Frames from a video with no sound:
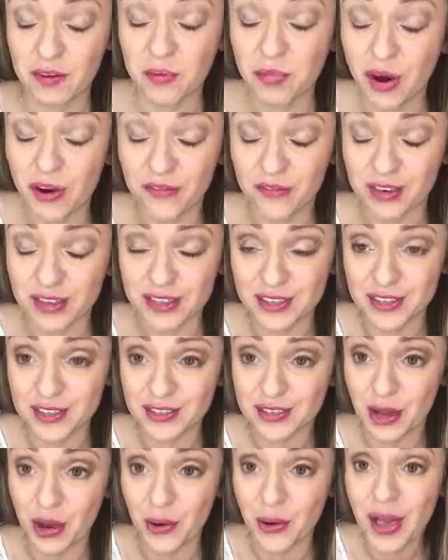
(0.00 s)
preference.
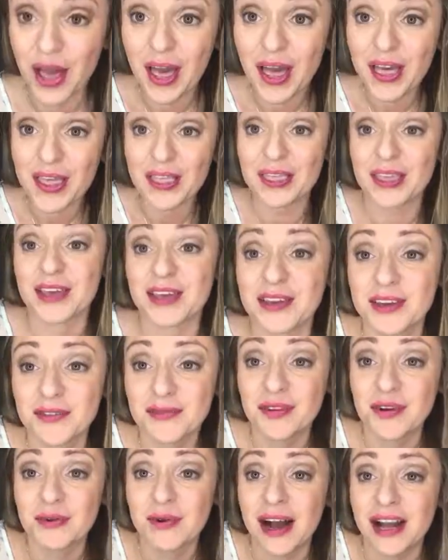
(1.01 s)
So thank you
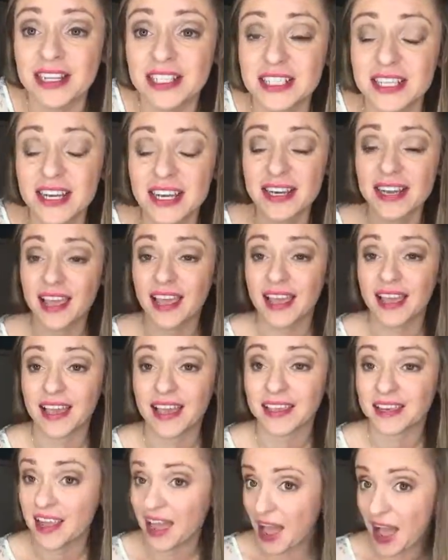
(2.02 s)
for watching and